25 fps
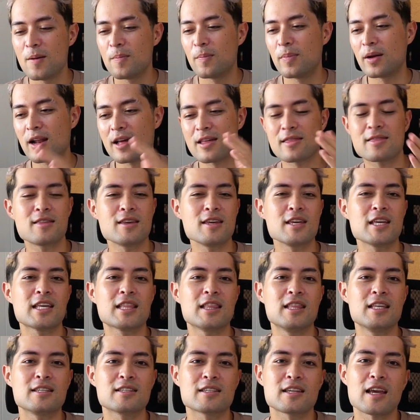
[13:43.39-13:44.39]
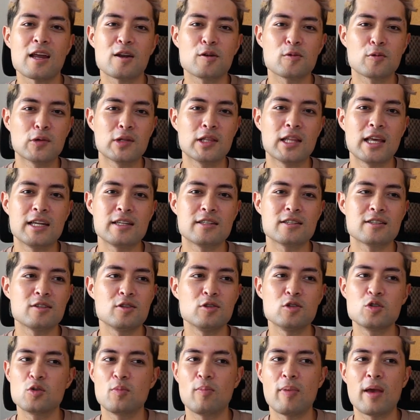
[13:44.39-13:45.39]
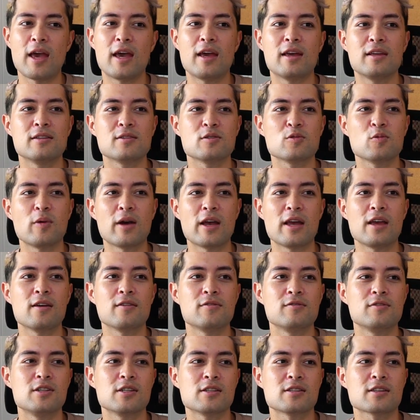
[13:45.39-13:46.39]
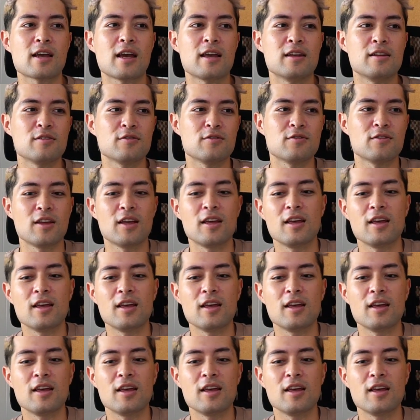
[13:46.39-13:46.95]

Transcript: but I think this kind of relates to Japan's way of just kind of,